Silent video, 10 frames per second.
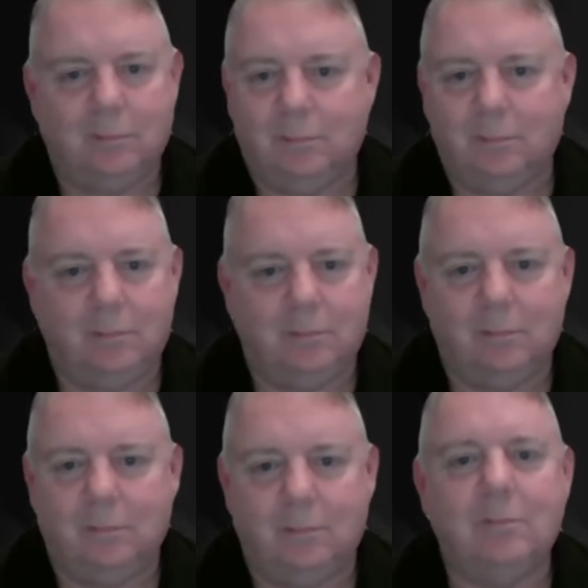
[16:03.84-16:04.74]

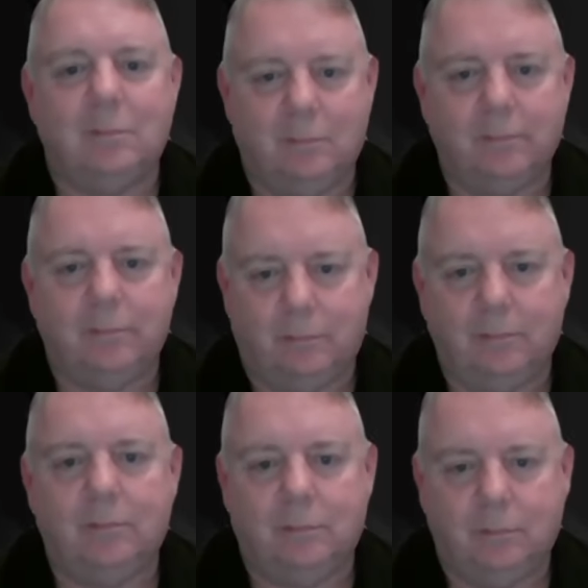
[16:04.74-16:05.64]

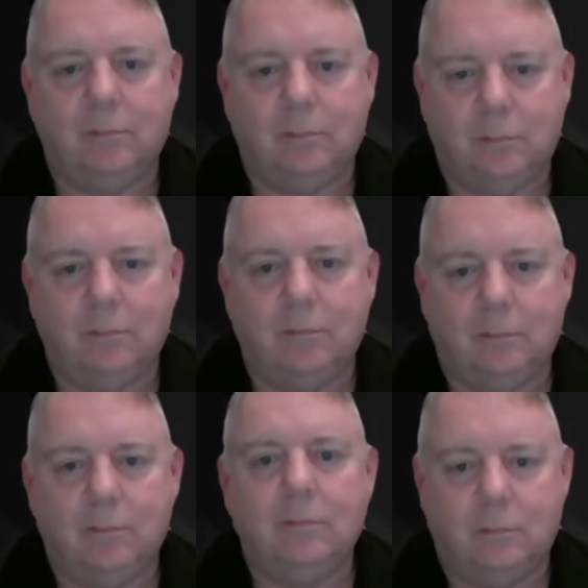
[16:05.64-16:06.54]

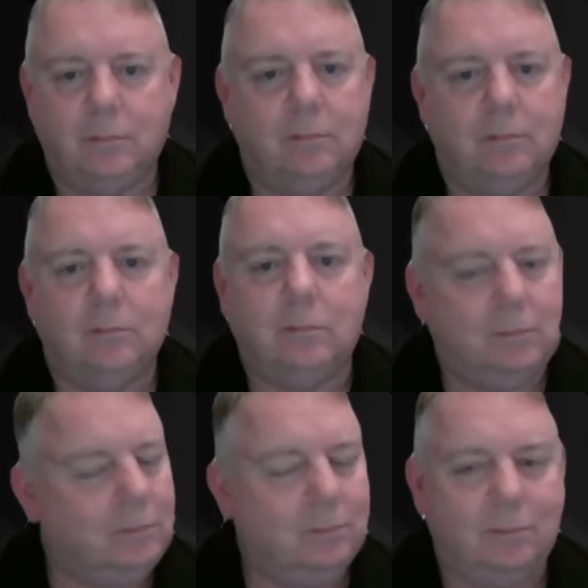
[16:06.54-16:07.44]

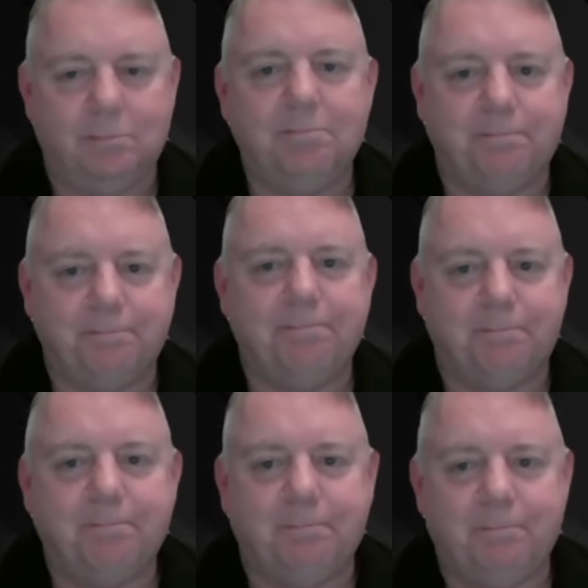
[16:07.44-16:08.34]

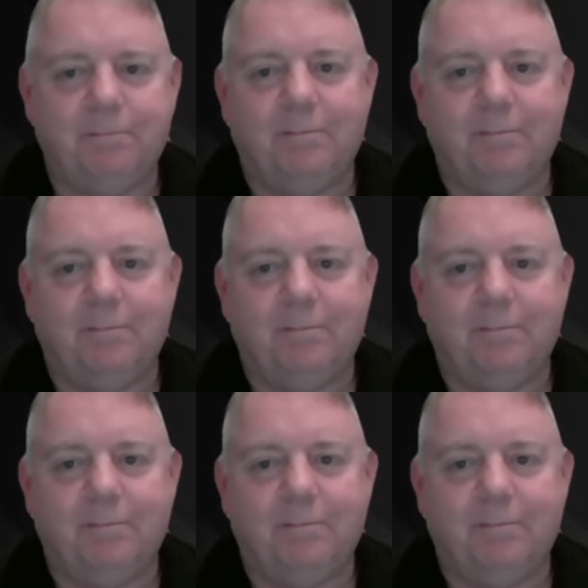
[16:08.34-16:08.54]
[no speech]